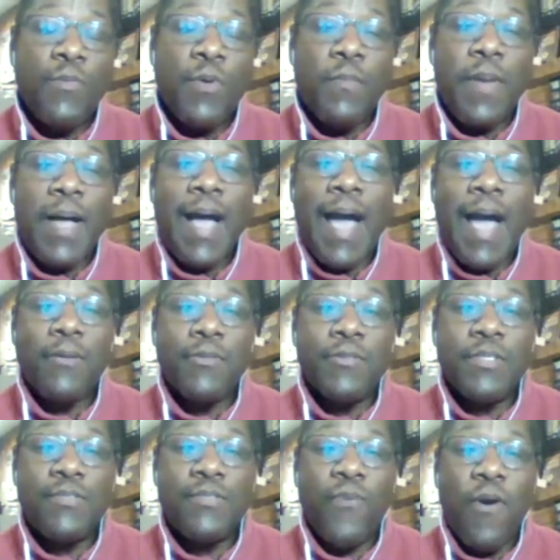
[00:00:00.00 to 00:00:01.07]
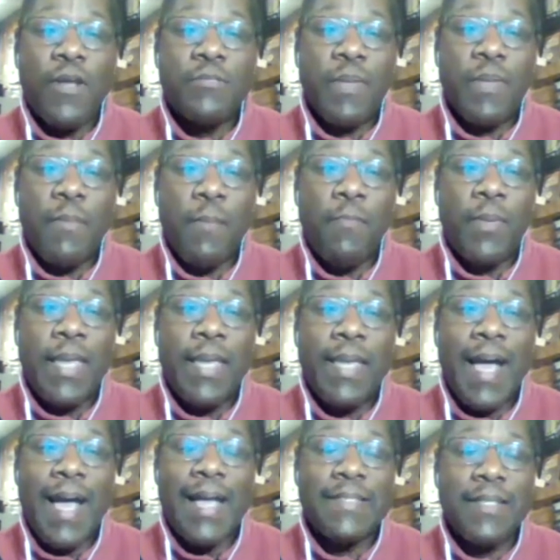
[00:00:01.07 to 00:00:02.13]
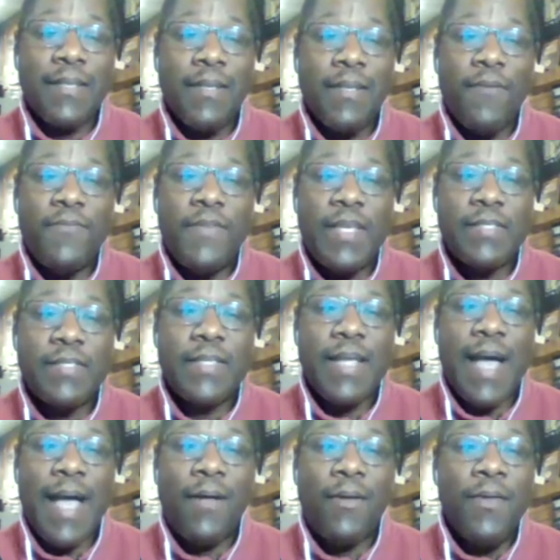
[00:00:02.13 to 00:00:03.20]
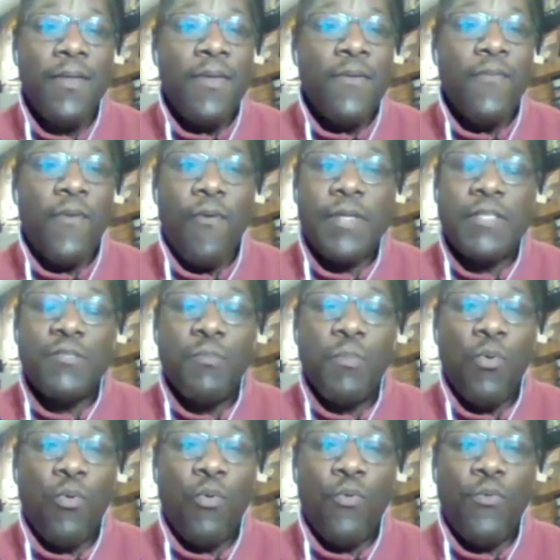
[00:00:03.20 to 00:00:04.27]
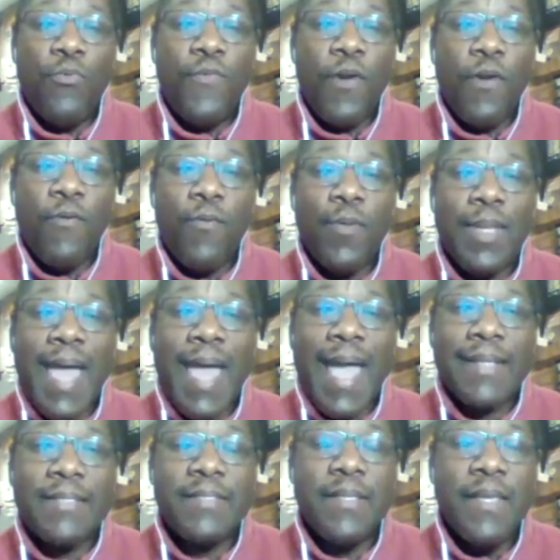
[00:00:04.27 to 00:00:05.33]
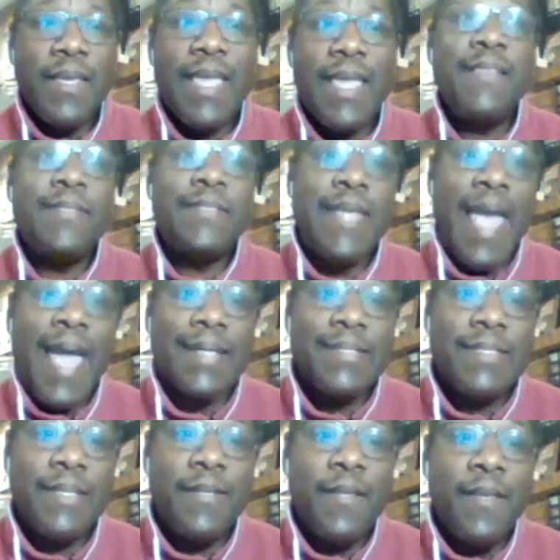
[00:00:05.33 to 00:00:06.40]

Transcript: of my idols as far as play-by-play guys. I loved his style. Very smooth, very relaxed. Keith Jackson.